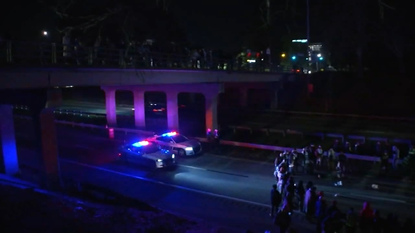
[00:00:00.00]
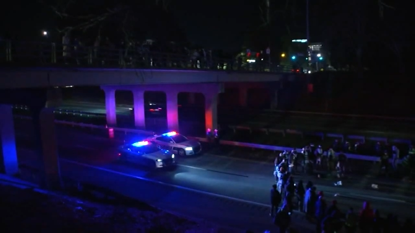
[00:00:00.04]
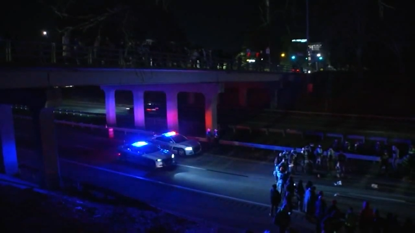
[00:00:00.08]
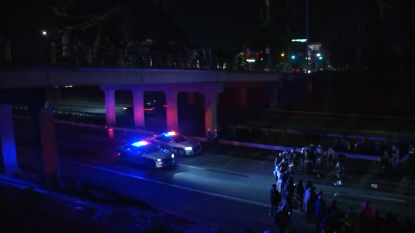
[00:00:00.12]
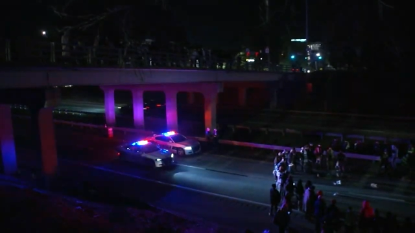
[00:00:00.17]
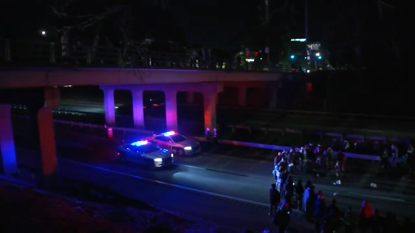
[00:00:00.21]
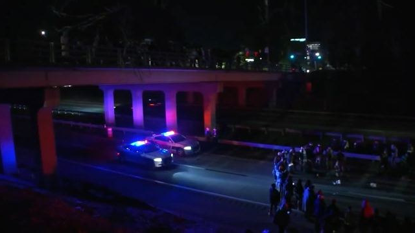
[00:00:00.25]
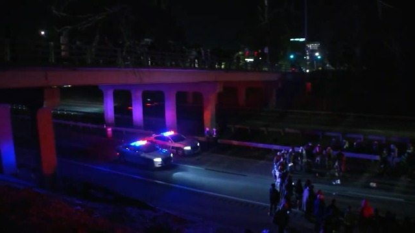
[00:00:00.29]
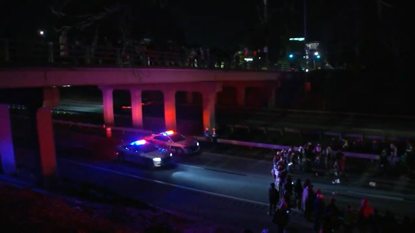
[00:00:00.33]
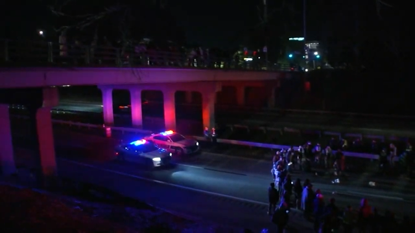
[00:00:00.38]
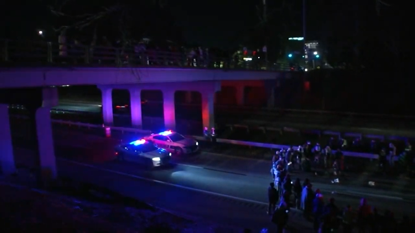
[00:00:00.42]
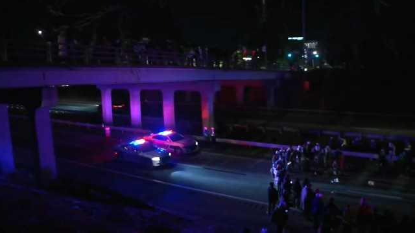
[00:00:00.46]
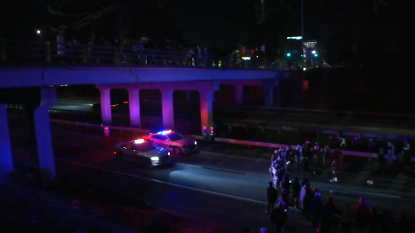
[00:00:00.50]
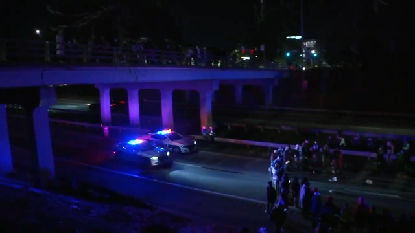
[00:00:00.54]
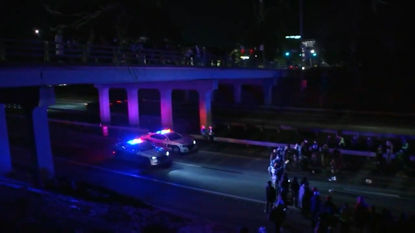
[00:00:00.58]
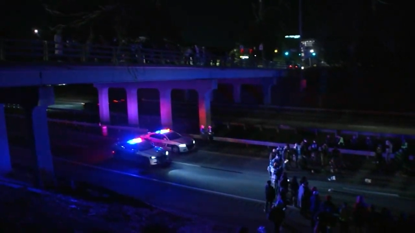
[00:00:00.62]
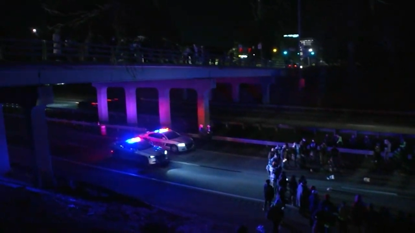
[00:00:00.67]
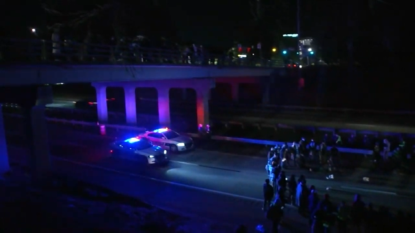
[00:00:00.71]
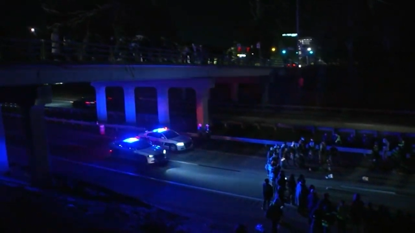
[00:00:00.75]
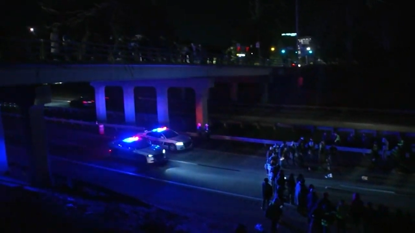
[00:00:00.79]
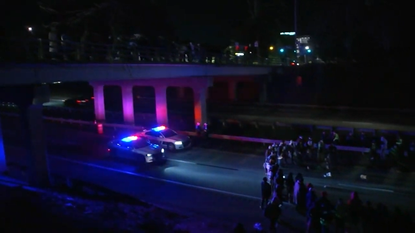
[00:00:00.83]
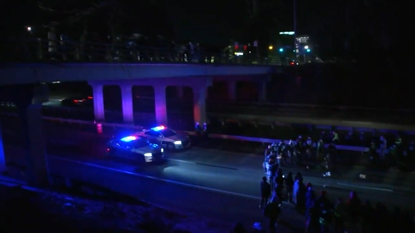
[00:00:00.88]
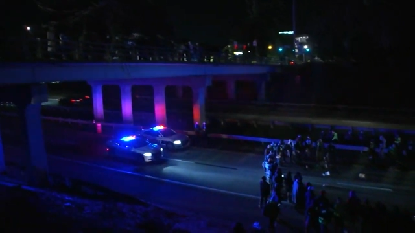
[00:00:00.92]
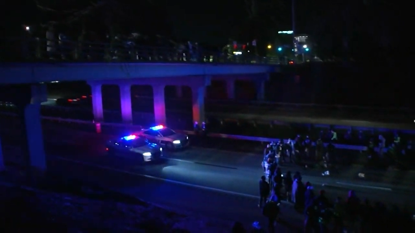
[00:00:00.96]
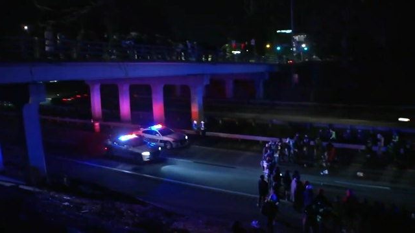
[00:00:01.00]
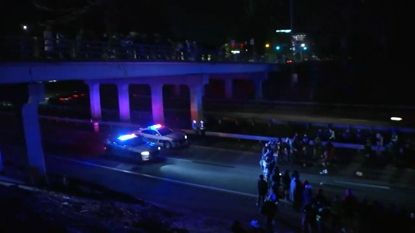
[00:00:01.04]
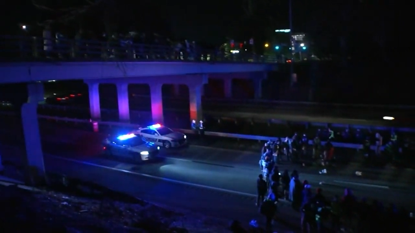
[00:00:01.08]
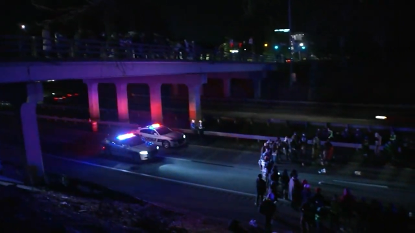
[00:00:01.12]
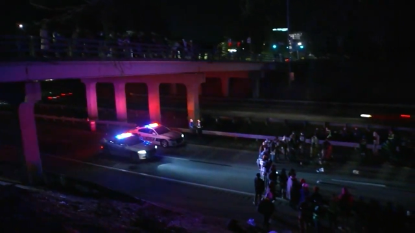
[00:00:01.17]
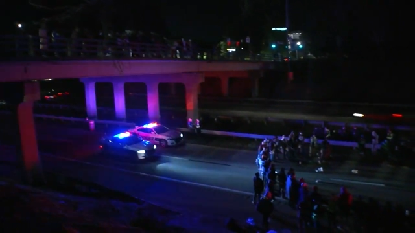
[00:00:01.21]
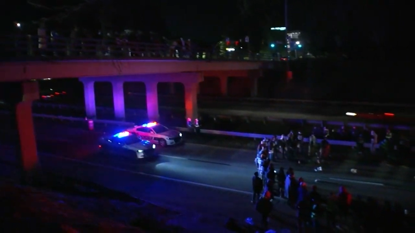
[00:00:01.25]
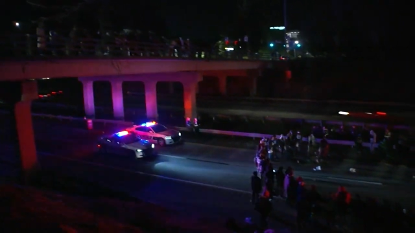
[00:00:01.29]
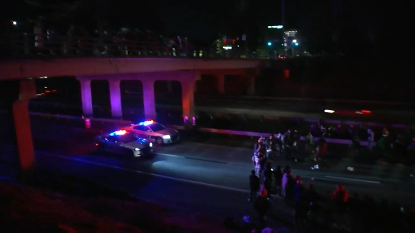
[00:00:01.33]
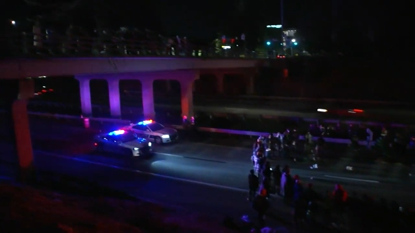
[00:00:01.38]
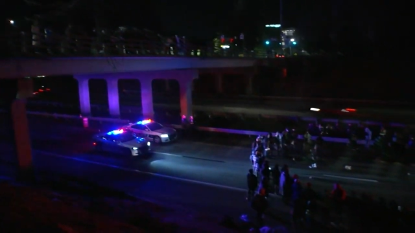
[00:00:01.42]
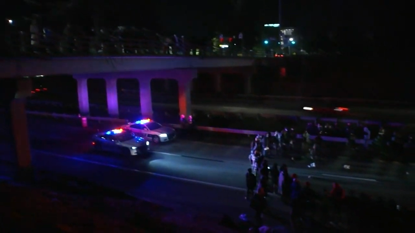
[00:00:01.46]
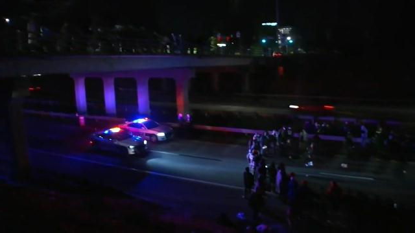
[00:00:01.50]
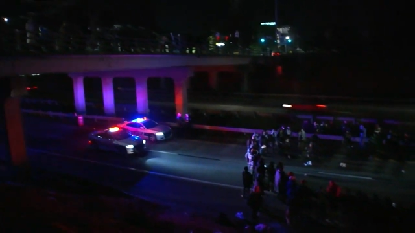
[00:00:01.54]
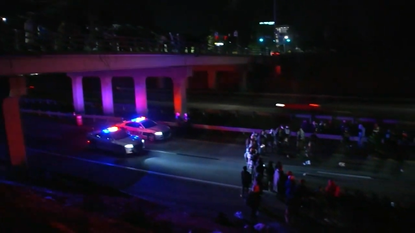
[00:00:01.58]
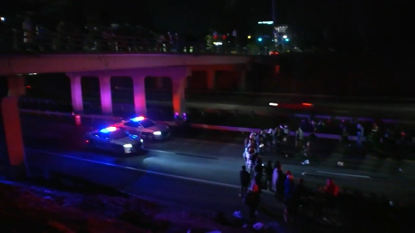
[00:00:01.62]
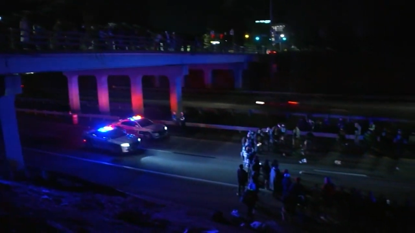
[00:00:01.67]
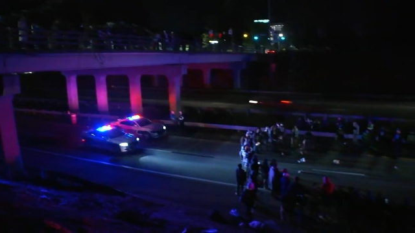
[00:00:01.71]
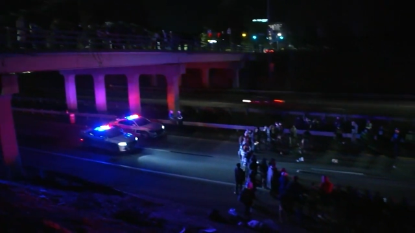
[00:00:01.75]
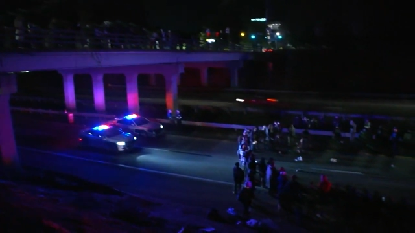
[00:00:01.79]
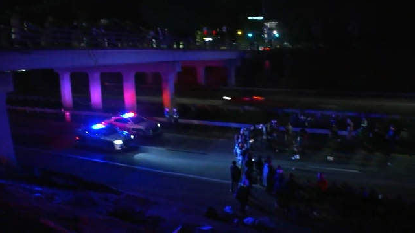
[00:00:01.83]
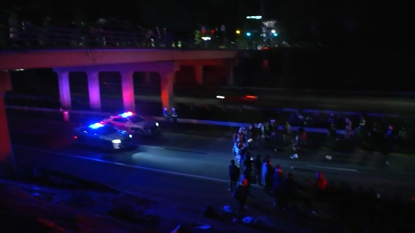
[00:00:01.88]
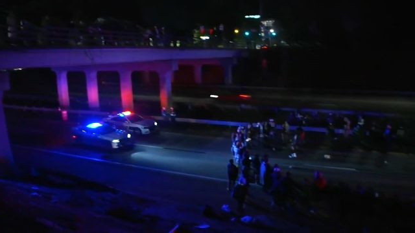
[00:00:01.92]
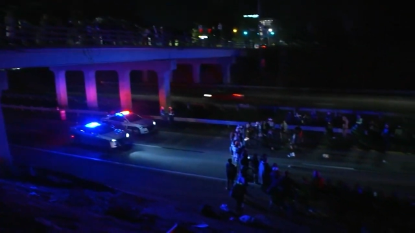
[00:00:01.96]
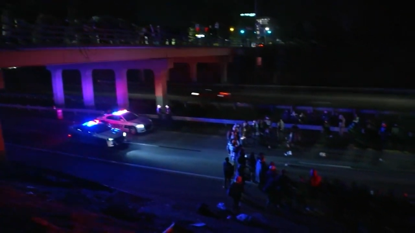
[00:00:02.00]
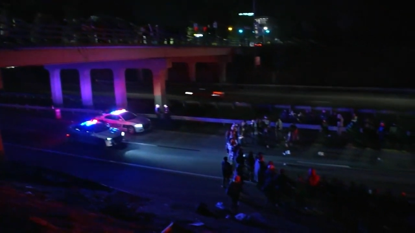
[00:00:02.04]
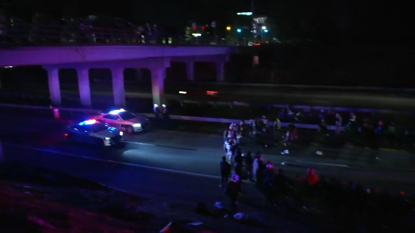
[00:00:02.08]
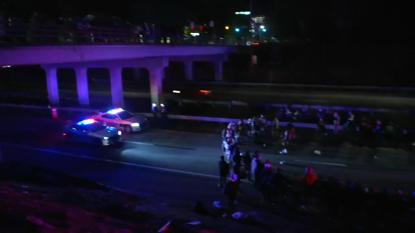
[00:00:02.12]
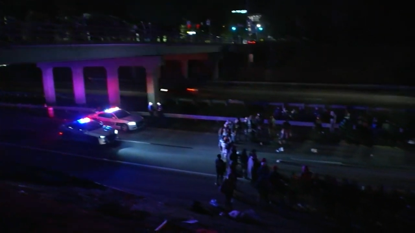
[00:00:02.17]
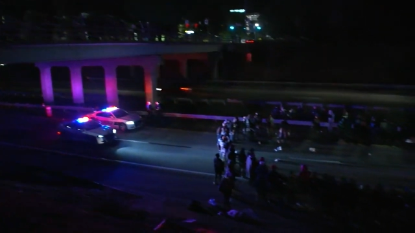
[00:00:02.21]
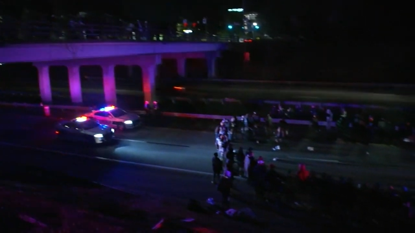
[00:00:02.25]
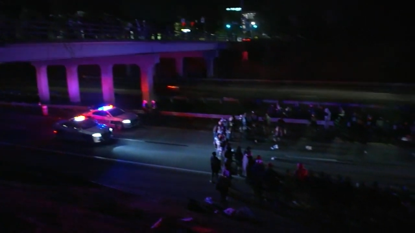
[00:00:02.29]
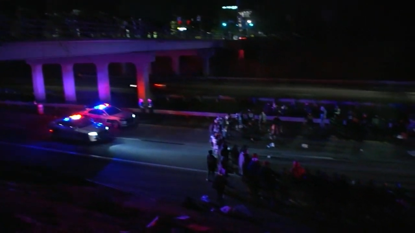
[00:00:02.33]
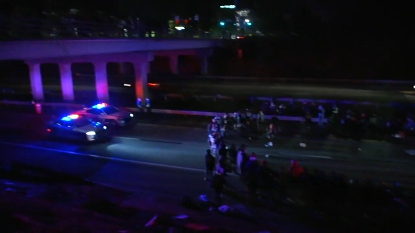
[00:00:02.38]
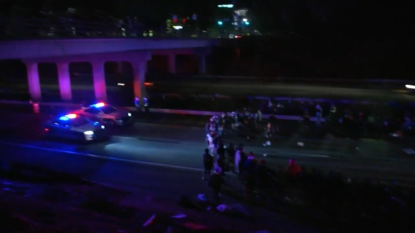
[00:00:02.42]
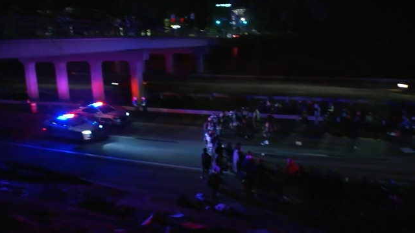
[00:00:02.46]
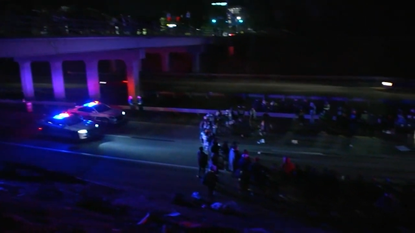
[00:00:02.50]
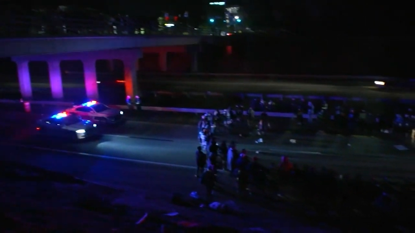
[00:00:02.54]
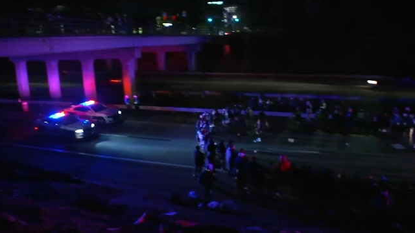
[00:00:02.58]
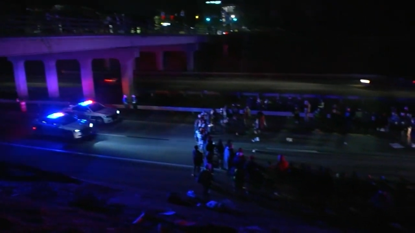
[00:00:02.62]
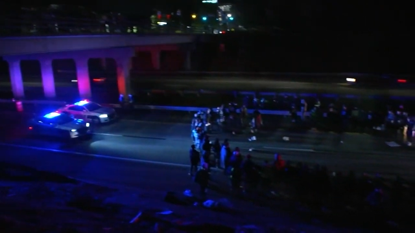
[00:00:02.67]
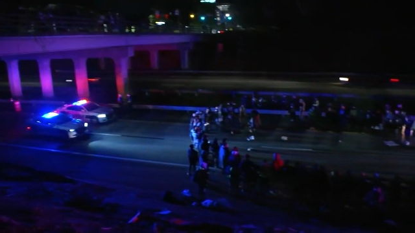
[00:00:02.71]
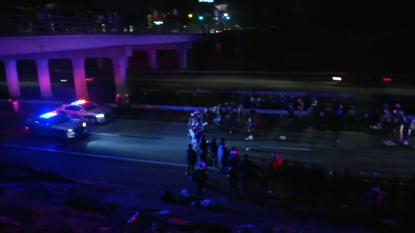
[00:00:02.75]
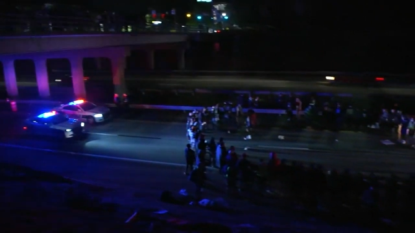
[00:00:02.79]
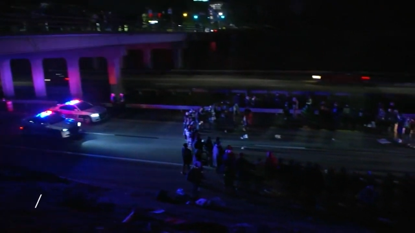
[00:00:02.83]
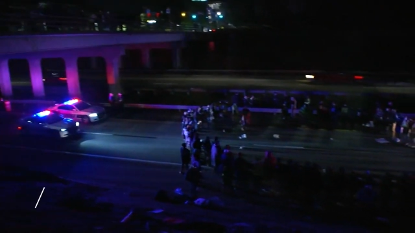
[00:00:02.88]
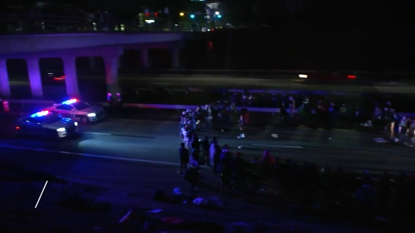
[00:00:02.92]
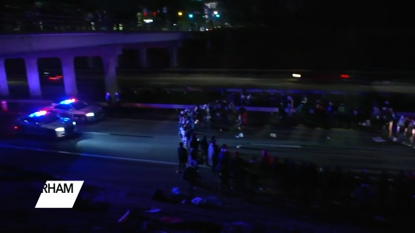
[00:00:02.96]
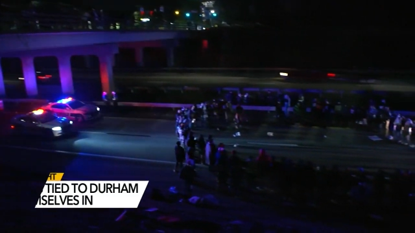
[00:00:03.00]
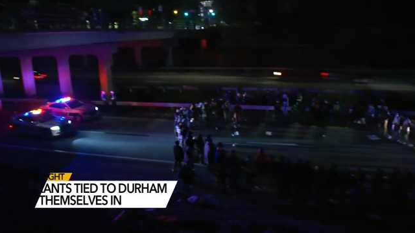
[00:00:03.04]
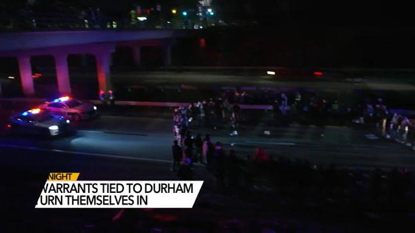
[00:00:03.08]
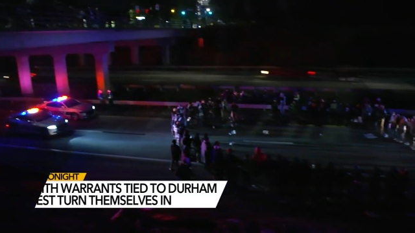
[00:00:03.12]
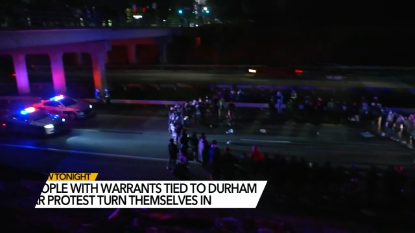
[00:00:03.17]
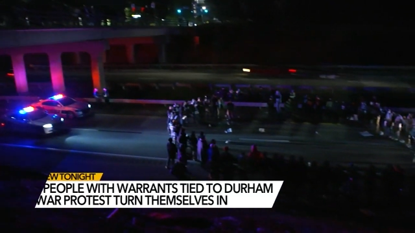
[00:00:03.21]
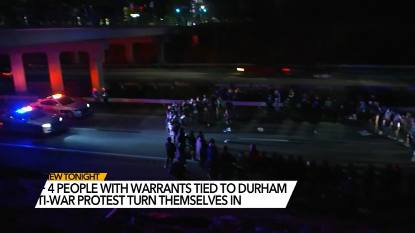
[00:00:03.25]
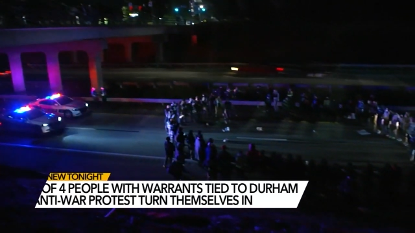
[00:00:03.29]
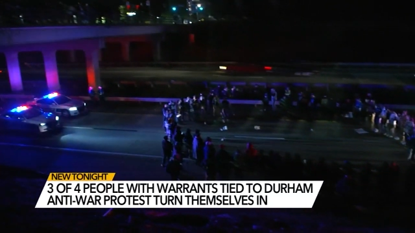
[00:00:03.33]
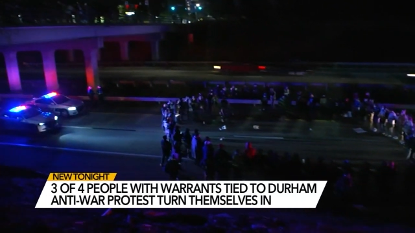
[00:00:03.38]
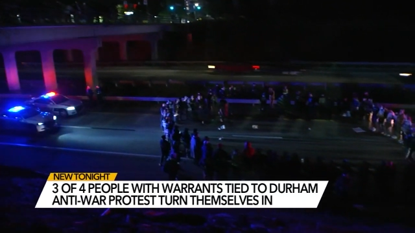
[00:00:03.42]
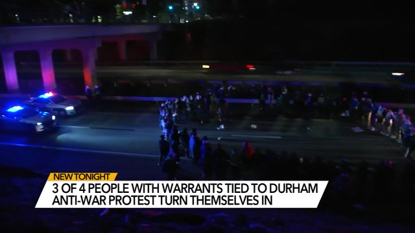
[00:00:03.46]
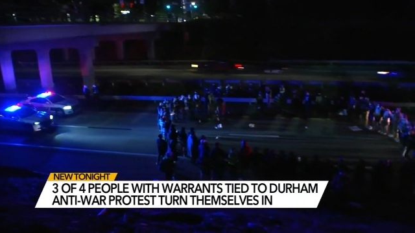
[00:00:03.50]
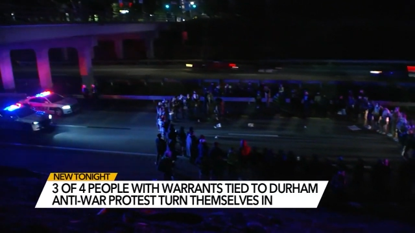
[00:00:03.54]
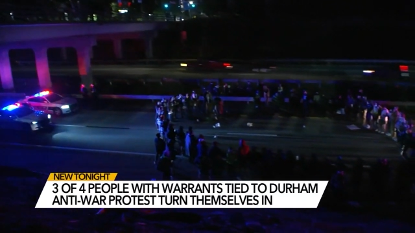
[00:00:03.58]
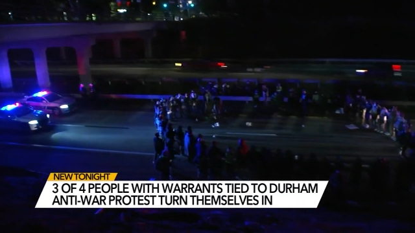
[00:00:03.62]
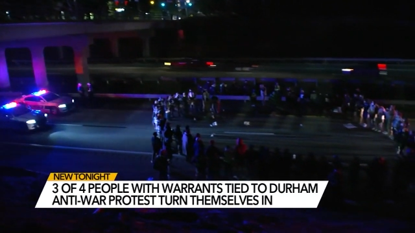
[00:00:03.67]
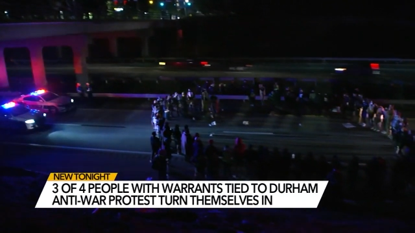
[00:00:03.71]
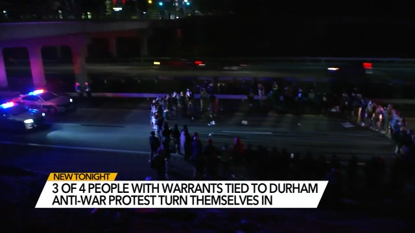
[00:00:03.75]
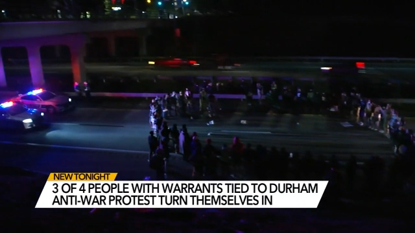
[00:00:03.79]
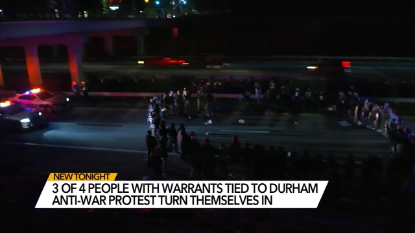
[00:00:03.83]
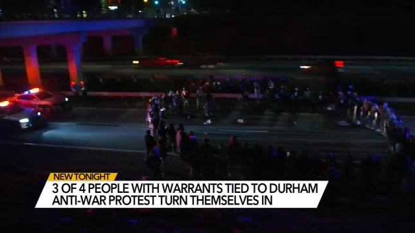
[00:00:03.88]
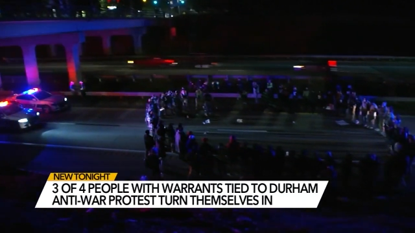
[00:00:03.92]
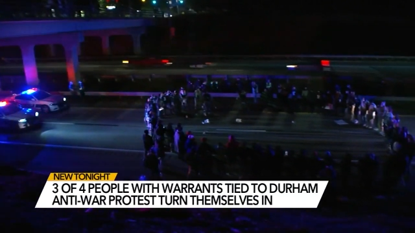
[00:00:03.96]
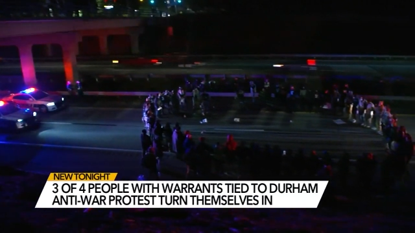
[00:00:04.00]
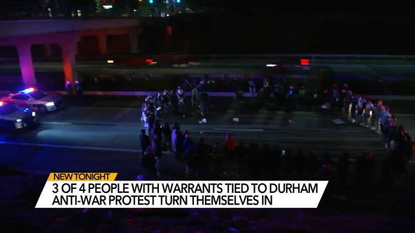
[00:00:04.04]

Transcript: [unreadable: no face in view]